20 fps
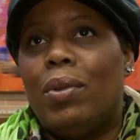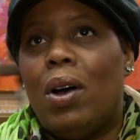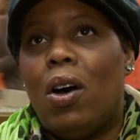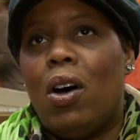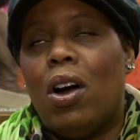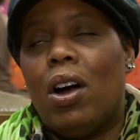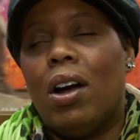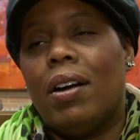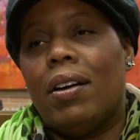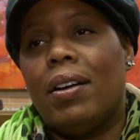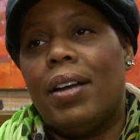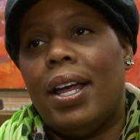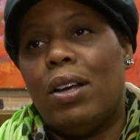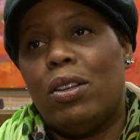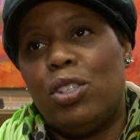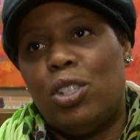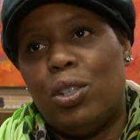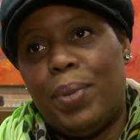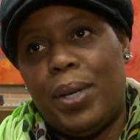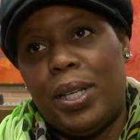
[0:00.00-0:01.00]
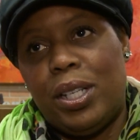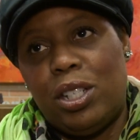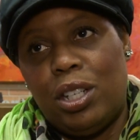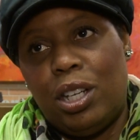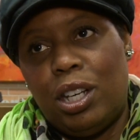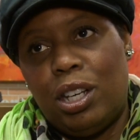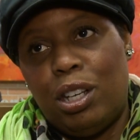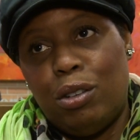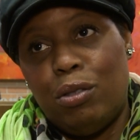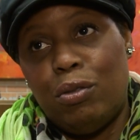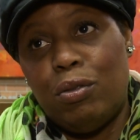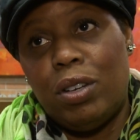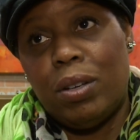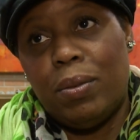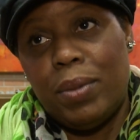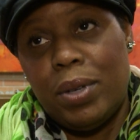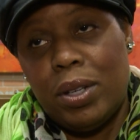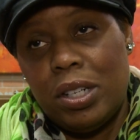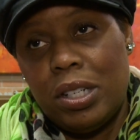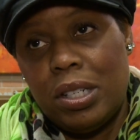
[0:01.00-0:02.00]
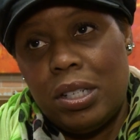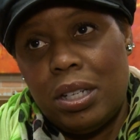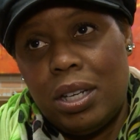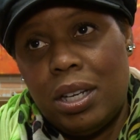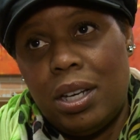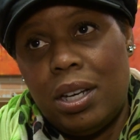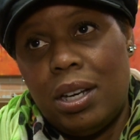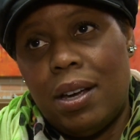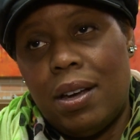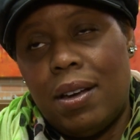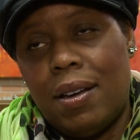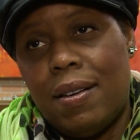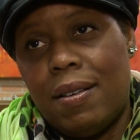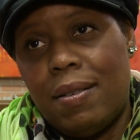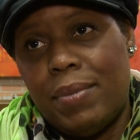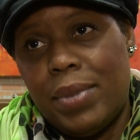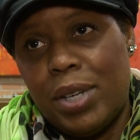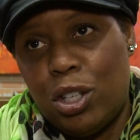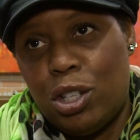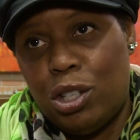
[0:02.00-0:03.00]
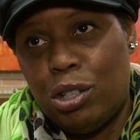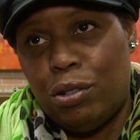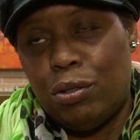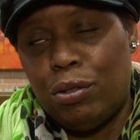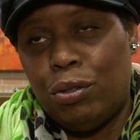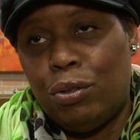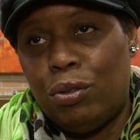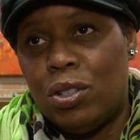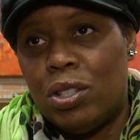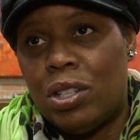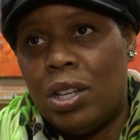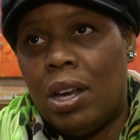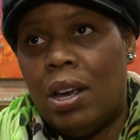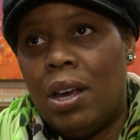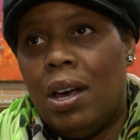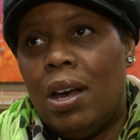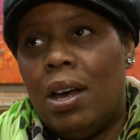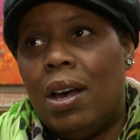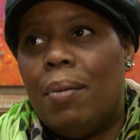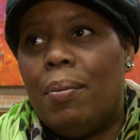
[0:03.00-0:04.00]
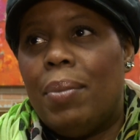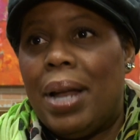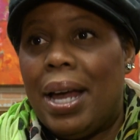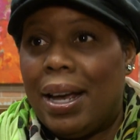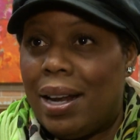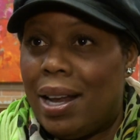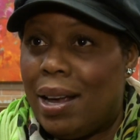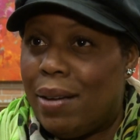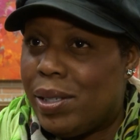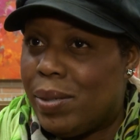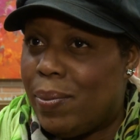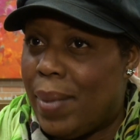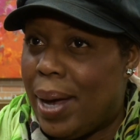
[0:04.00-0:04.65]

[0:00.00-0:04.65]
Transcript: are LGBTQ community issues, Black Lives